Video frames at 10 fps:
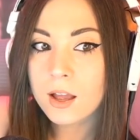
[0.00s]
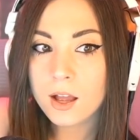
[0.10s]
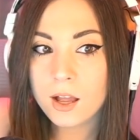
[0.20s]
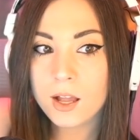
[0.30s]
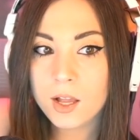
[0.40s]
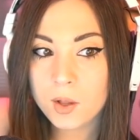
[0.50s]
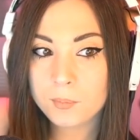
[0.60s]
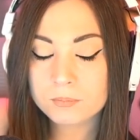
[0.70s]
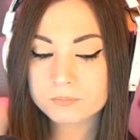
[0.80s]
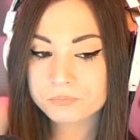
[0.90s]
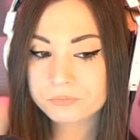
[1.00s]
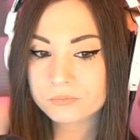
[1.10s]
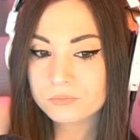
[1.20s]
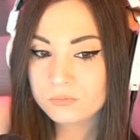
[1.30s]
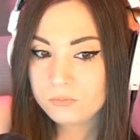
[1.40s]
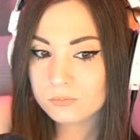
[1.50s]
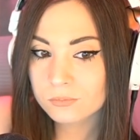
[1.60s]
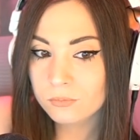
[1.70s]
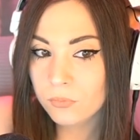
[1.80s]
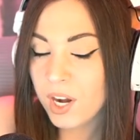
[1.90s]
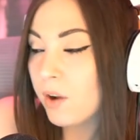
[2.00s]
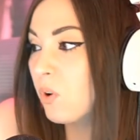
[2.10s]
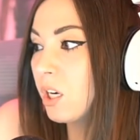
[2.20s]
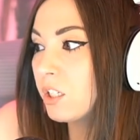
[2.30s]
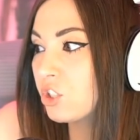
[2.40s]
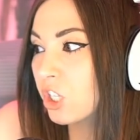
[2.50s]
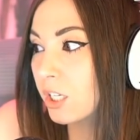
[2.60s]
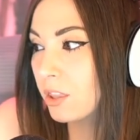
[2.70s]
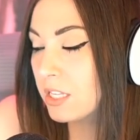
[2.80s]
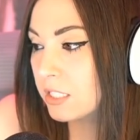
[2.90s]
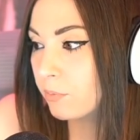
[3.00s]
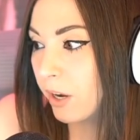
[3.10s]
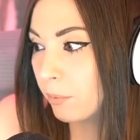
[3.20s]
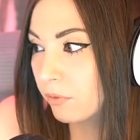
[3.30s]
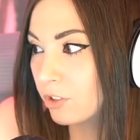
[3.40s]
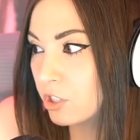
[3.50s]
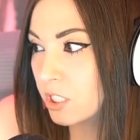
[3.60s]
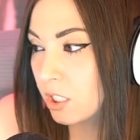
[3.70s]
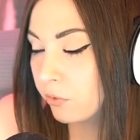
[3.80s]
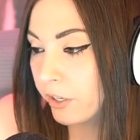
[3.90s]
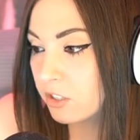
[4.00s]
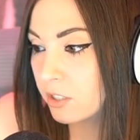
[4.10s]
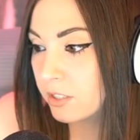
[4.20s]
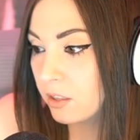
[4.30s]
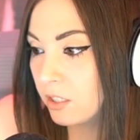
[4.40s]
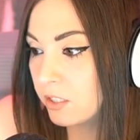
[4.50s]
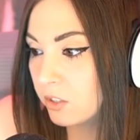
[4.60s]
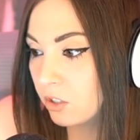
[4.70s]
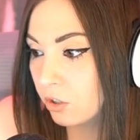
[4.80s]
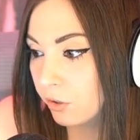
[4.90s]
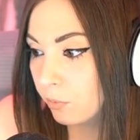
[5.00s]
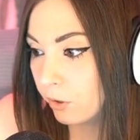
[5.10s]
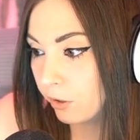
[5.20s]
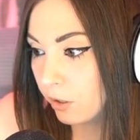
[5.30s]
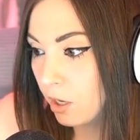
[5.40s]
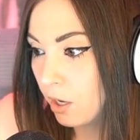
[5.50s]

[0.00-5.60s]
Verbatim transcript: But I wanted to share this Bible verse anyway, just because I think it's a good one.